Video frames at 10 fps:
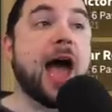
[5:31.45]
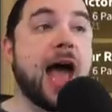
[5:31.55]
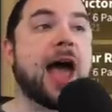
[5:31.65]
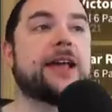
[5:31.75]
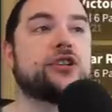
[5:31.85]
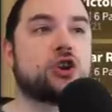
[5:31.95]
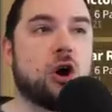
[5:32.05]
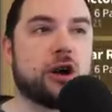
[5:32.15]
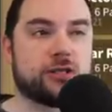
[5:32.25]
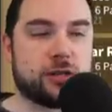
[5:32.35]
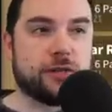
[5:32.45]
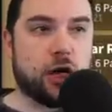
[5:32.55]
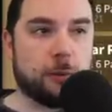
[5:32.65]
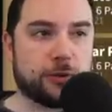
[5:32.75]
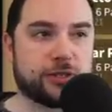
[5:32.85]
and cause the
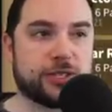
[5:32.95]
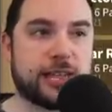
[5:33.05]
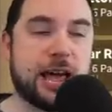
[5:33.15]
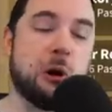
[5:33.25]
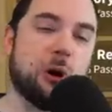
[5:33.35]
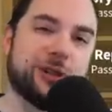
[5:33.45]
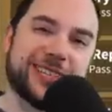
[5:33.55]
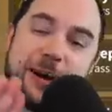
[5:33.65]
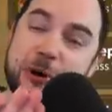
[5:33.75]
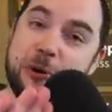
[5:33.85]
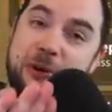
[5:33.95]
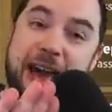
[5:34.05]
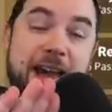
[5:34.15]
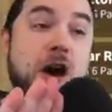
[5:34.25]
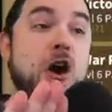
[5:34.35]
developers to say, hold up,
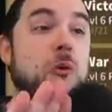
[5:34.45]
okay,